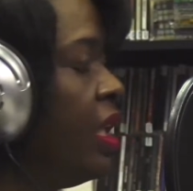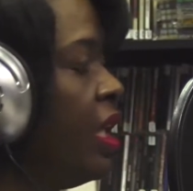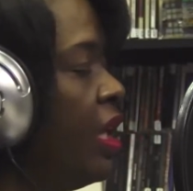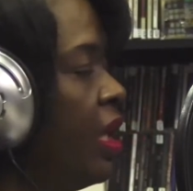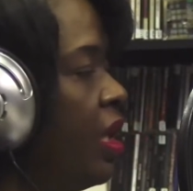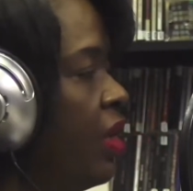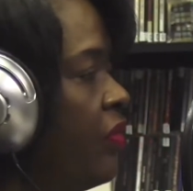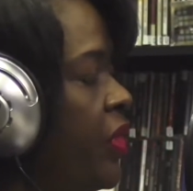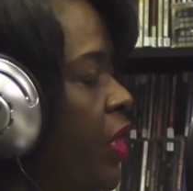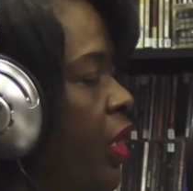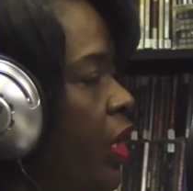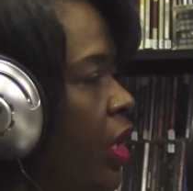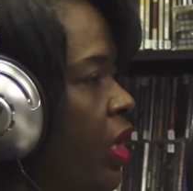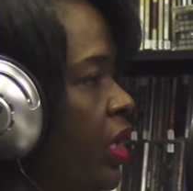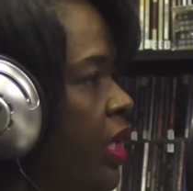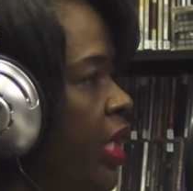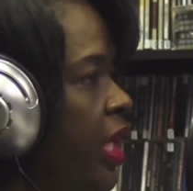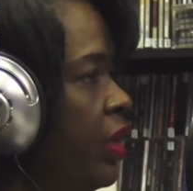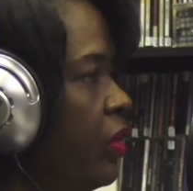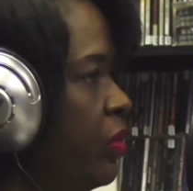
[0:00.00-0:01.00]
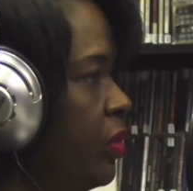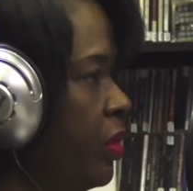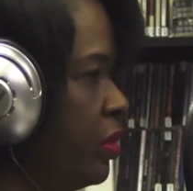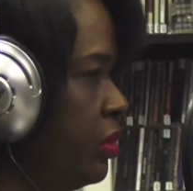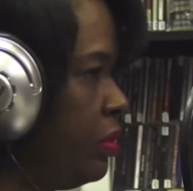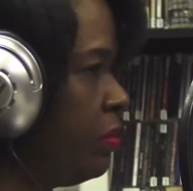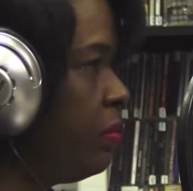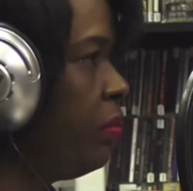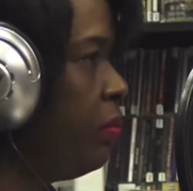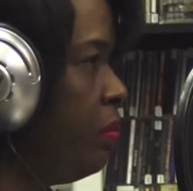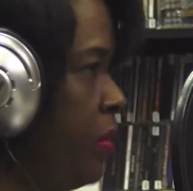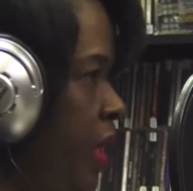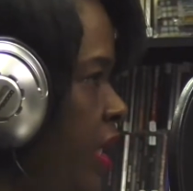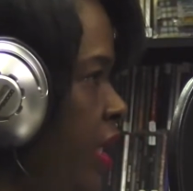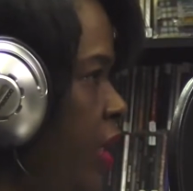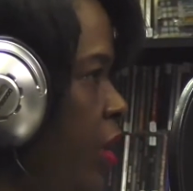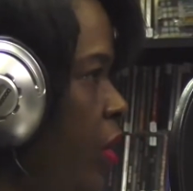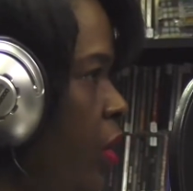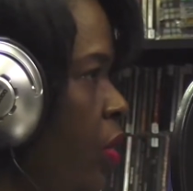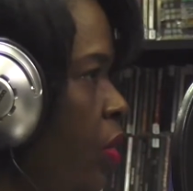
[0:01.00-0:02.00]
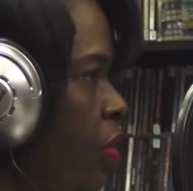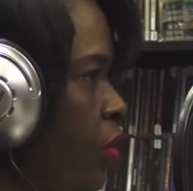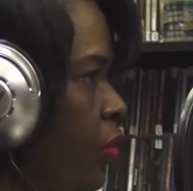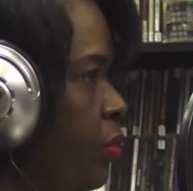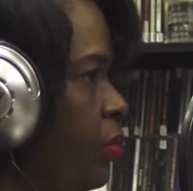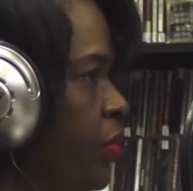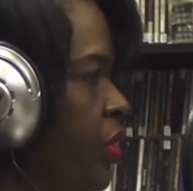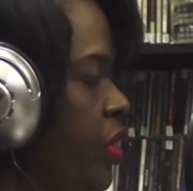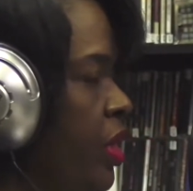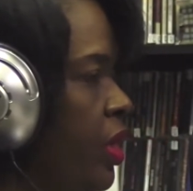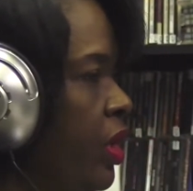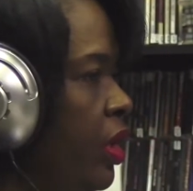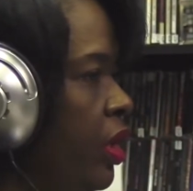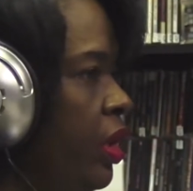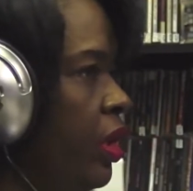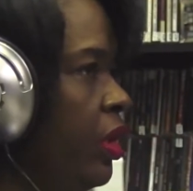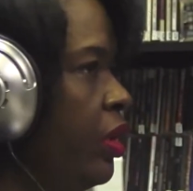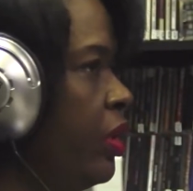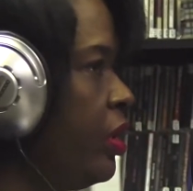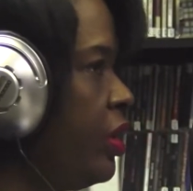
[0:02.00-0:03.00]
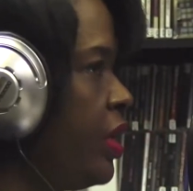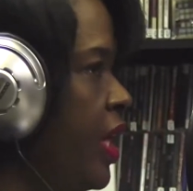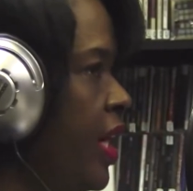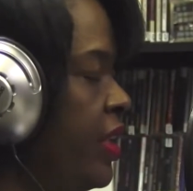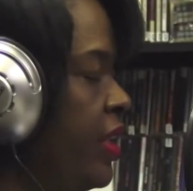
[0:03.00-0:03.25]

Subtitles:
of the hurricane on many homes, I